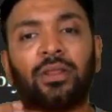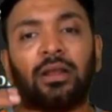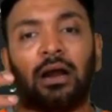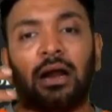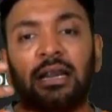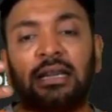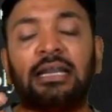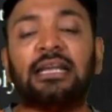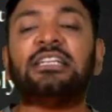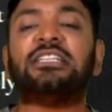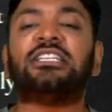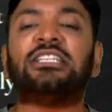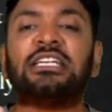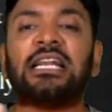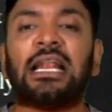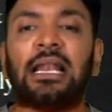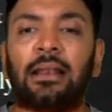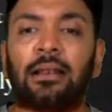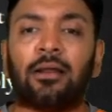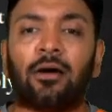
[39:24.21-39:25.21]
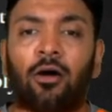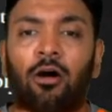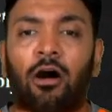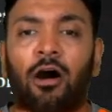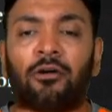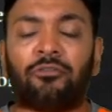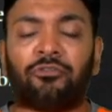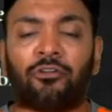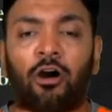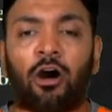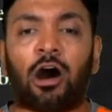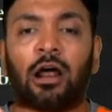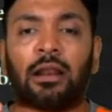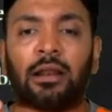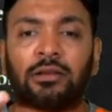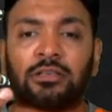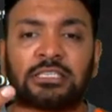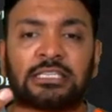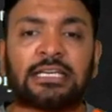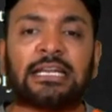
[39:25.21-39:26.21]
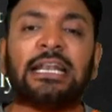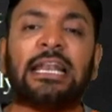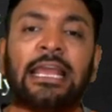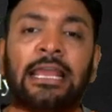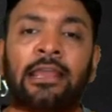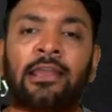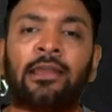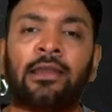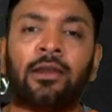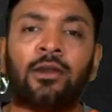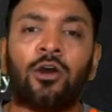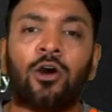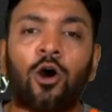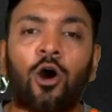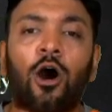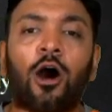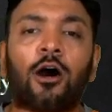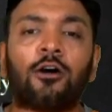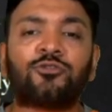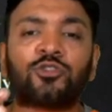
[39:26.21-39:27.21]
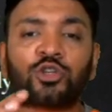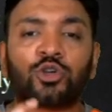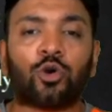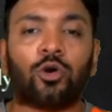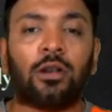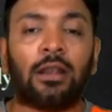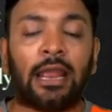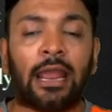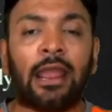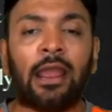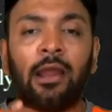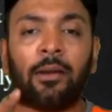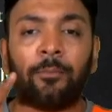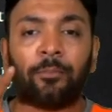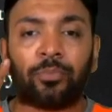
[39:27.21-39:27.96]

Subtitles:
a digital of or a CD of Sholay